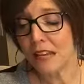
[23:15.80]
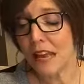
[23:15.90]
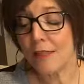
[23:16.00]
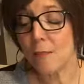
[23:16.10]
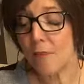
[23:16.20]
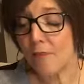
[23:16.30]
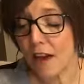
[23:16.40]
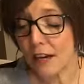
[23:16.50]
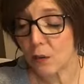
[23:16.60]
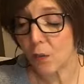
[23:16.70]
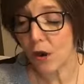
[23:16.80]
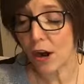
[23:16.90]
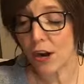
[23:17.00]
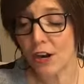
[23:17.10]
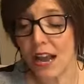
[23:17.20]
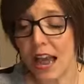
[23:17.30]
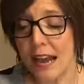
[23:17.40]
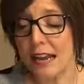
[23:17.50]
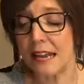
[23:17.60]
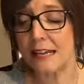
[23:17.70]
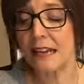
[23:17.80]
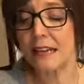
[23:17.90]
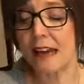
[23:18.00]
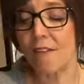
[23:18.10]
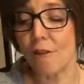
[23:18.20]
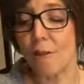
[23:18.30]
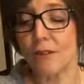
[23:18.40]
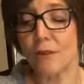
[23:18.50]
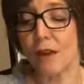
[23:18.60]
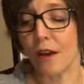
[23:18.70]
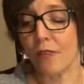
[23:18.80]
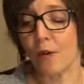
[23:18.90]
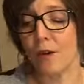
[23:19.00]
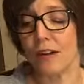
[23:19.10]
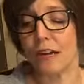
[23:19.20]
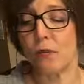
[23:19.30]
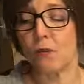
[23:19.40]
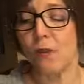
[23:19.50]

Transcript: in the prophetic word, and in governmental authority.